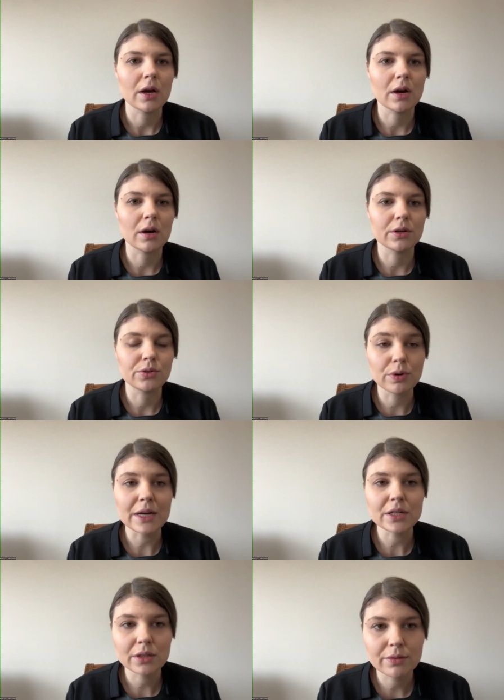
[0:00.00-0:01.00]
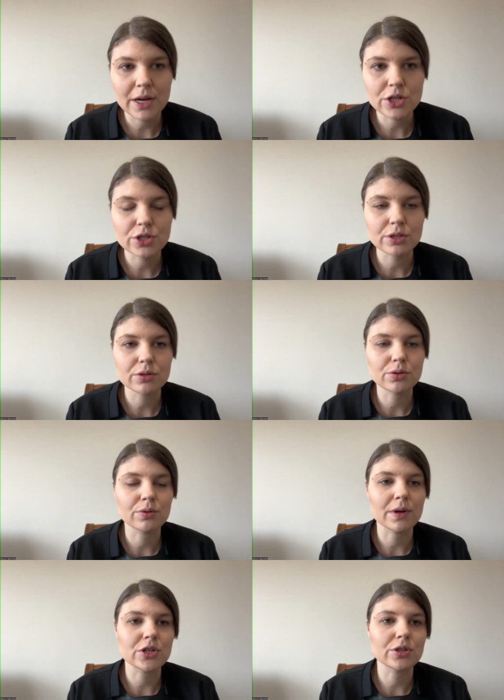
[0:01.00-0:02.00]
Ukrainian question, to
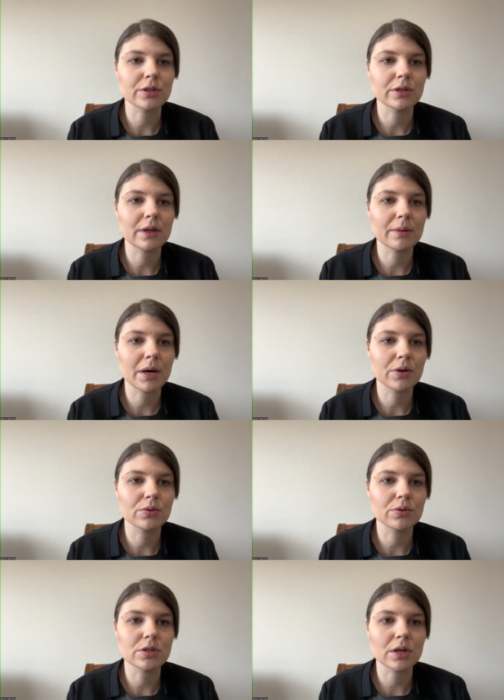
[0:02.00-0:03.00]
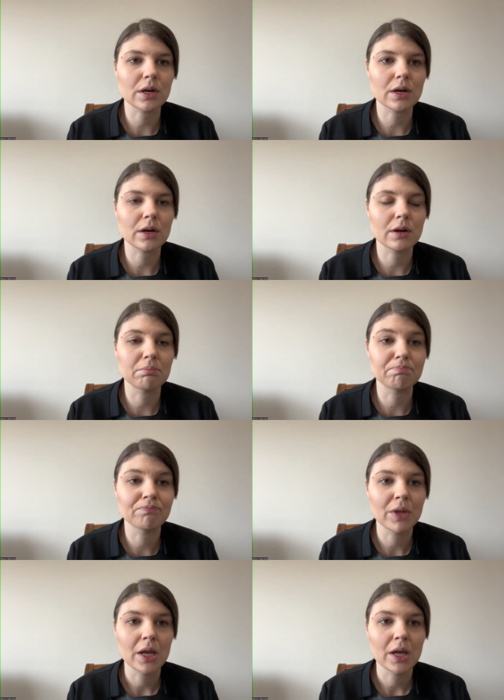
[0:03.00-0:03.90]
question about um,